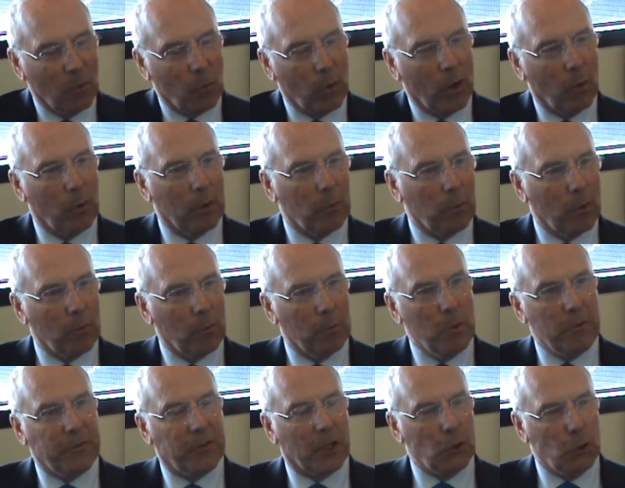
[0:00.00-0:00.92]
Well, we
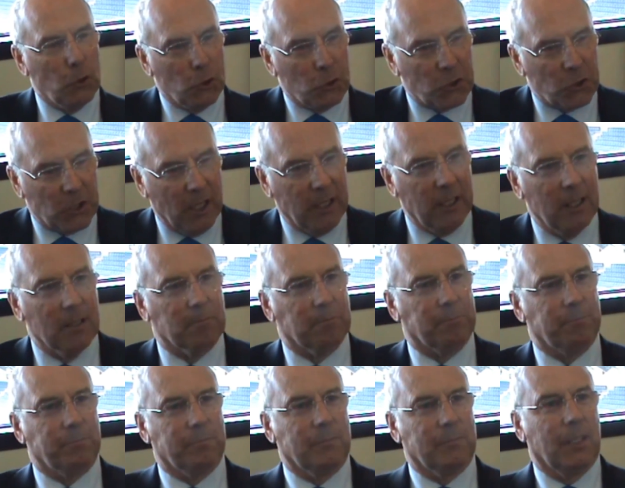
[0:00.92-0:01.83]
moved to a new
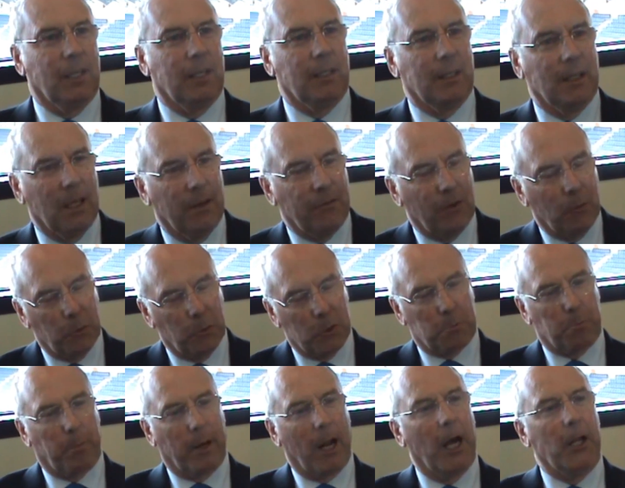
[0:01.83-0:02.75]
stadium and everything
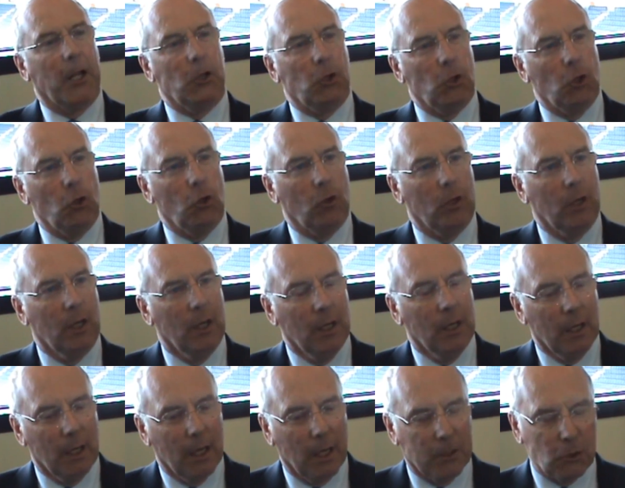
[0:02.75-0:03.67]
was brand new,
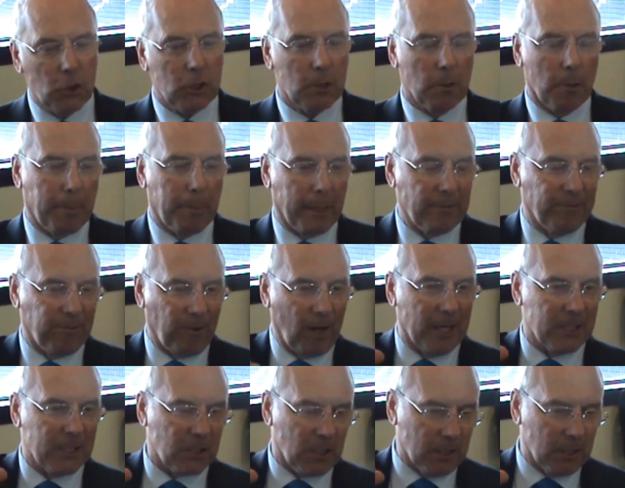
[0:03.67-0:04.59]
and she used to have a big
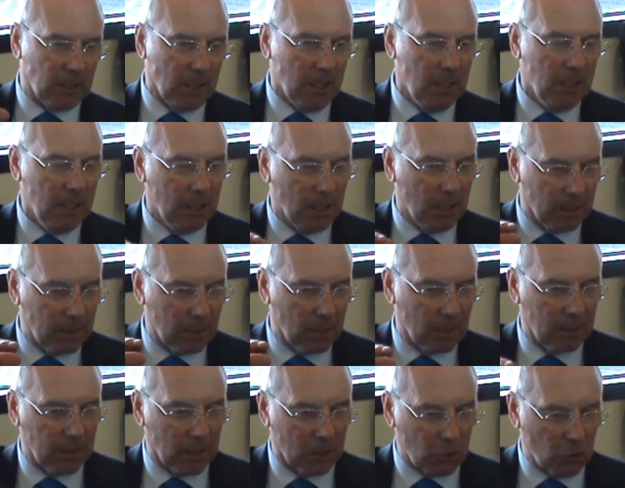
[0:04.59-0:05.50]
flask of tea
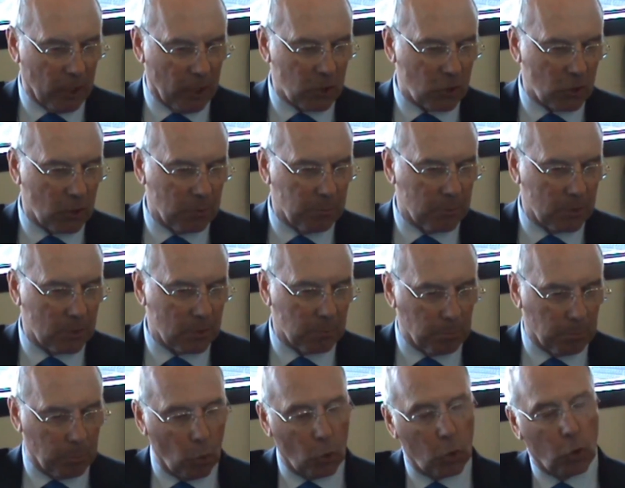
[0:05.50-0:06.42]
in the dressing rooms,
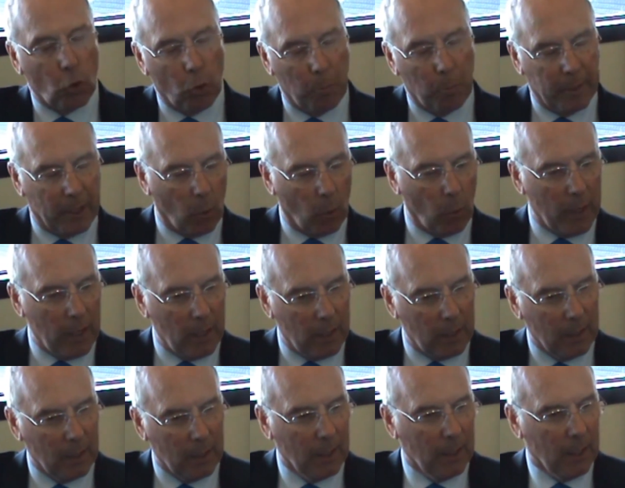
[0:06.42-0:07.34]
both home and
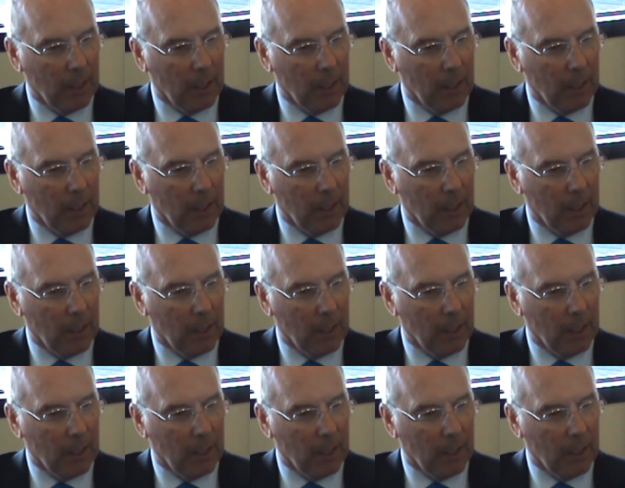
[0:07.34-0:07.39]
away.